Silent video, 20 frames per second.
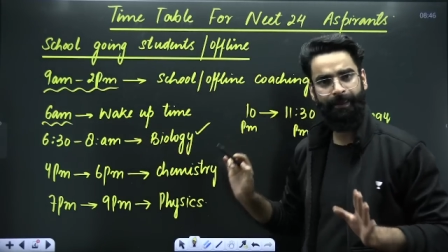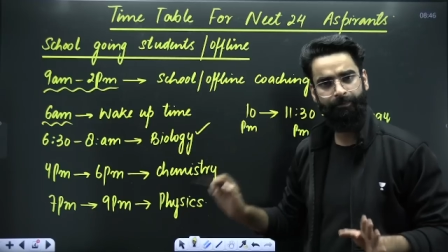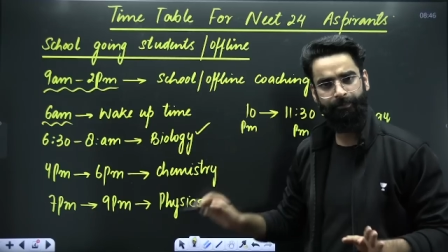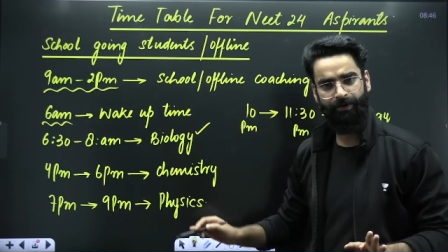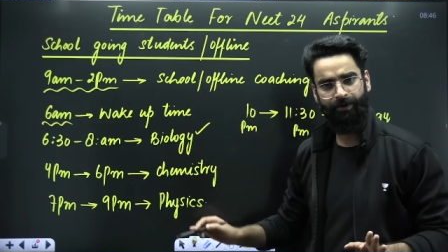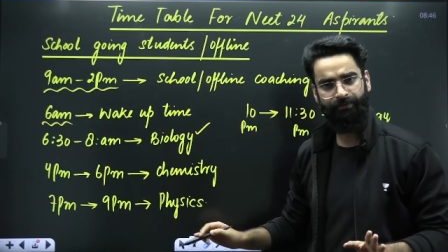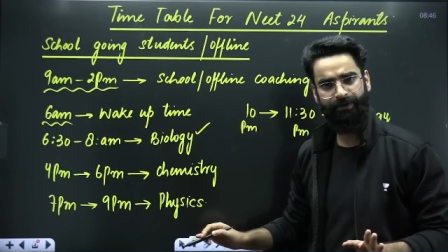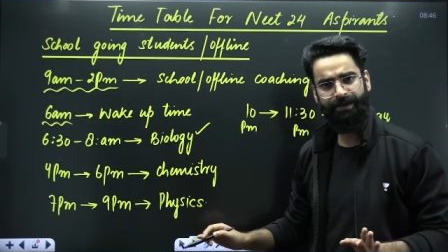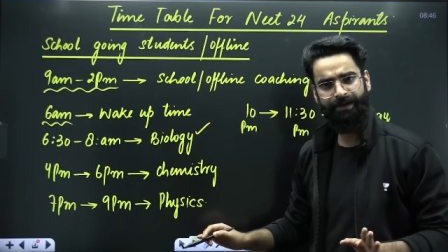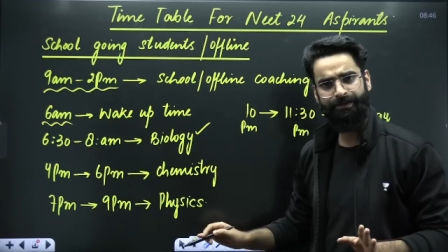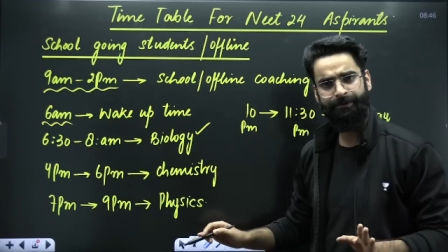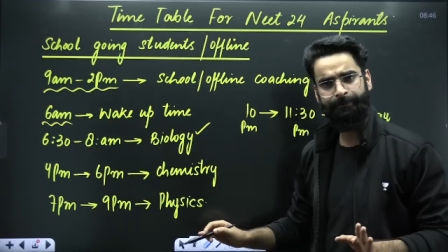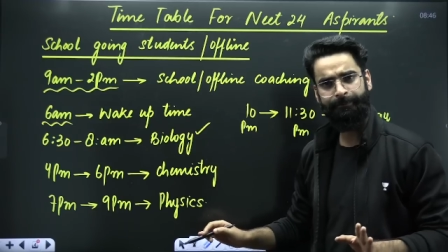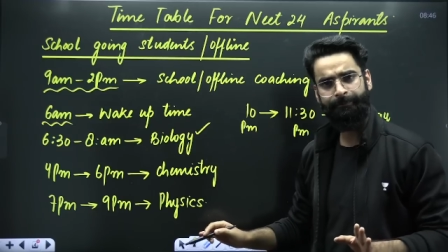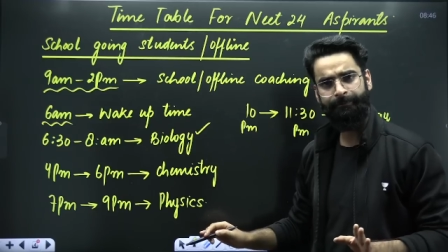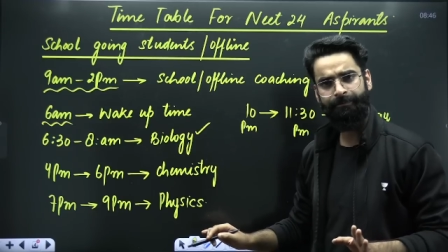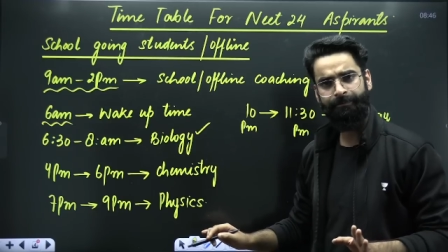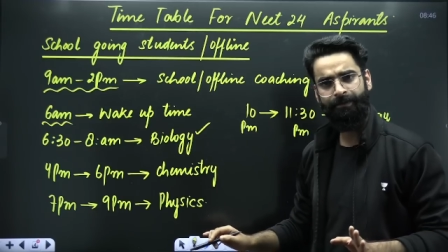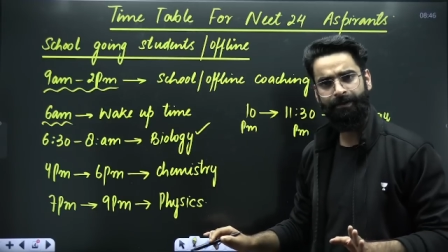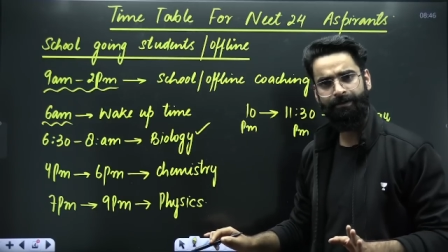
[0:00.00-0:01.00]
Perfect.
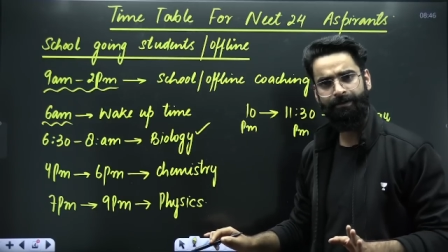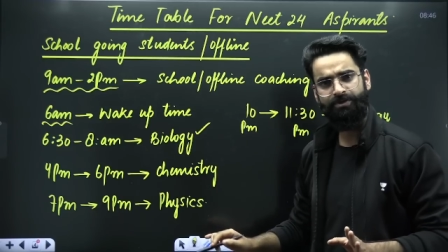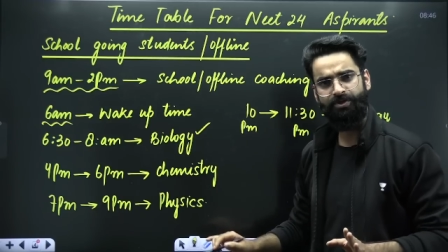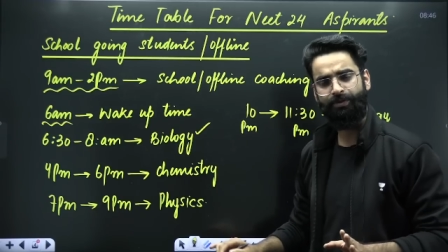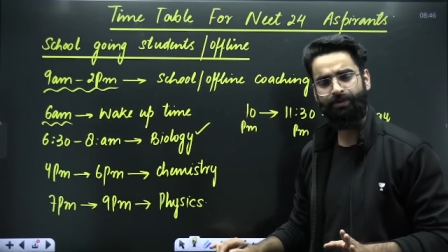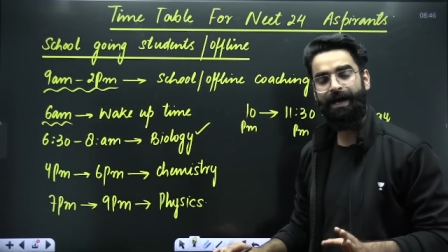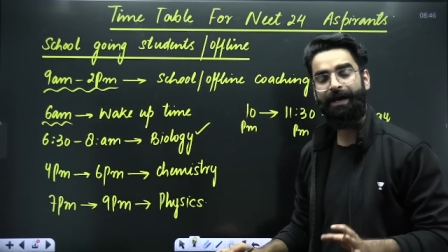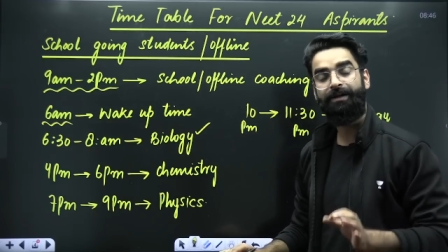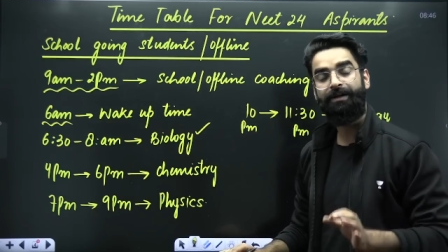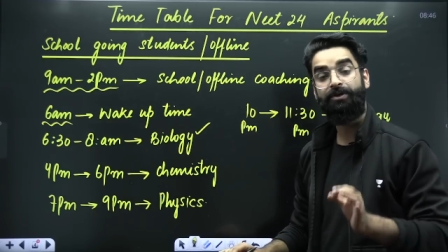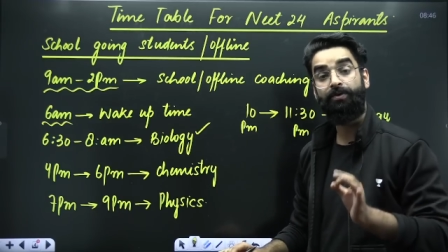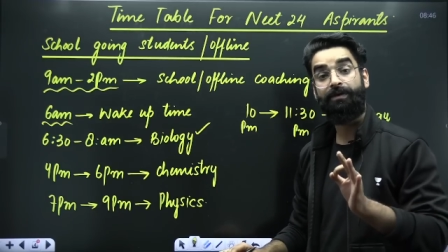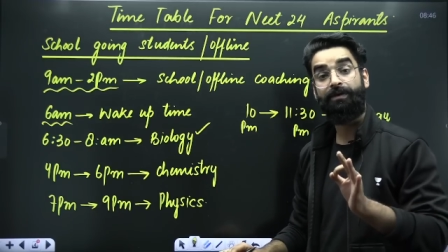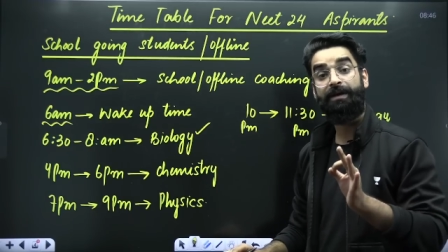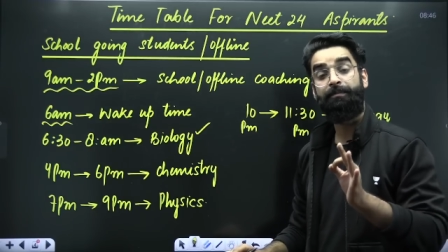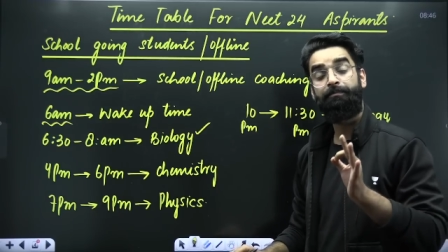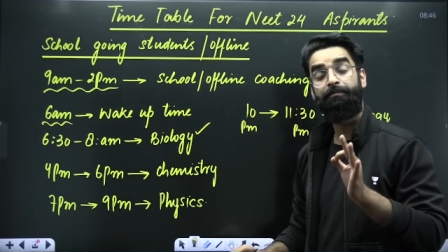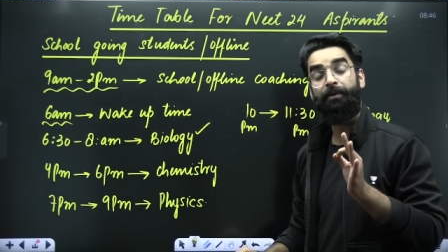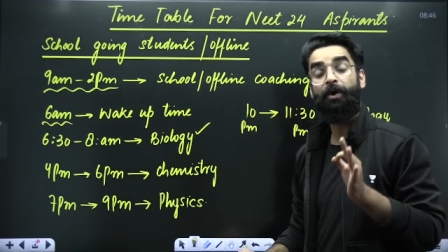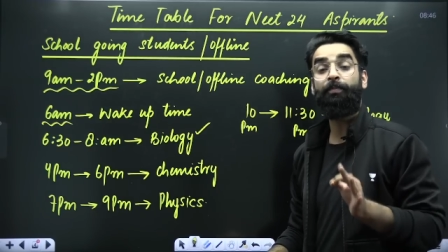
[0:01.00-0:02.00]
So that you can
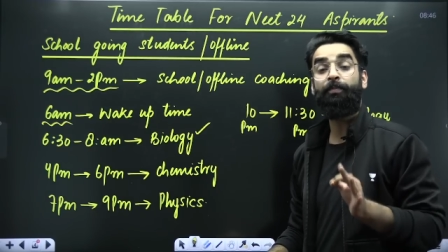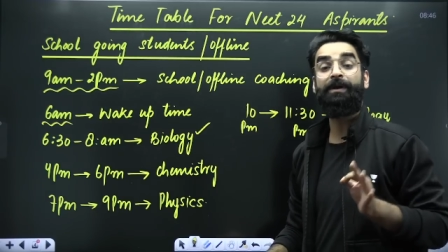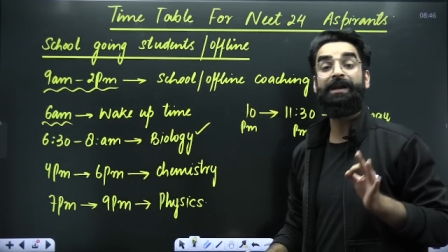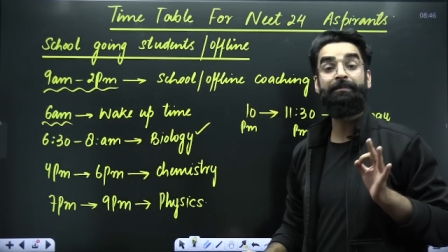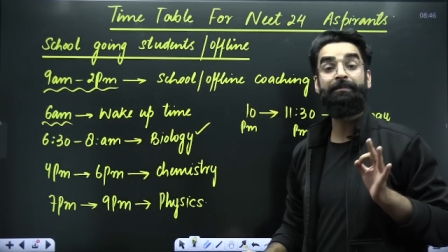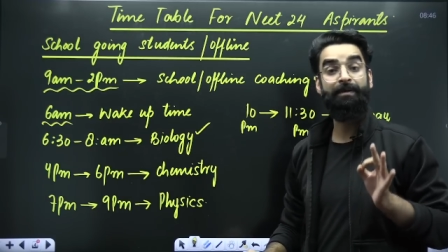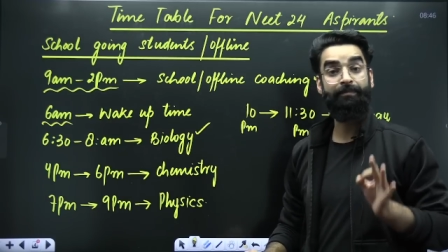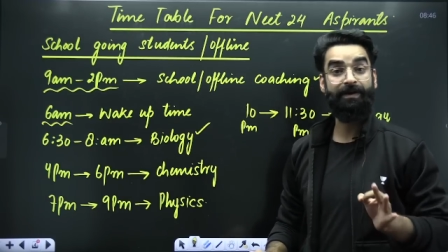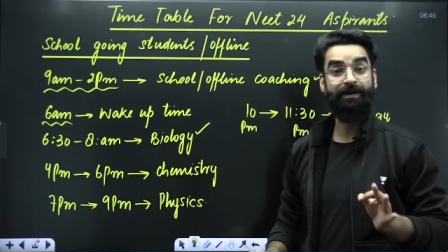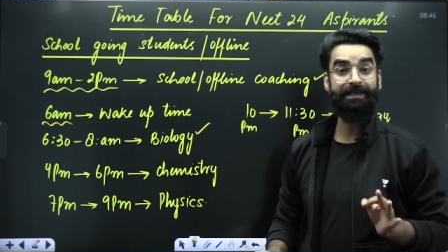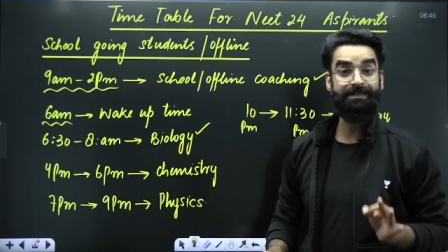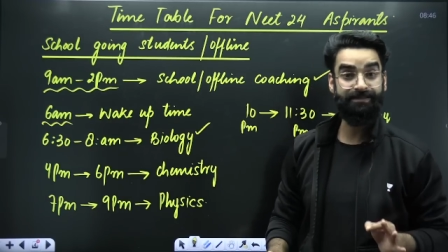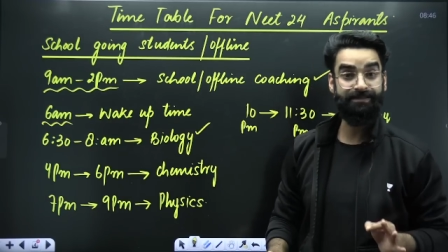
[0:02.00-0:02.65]
properly memorize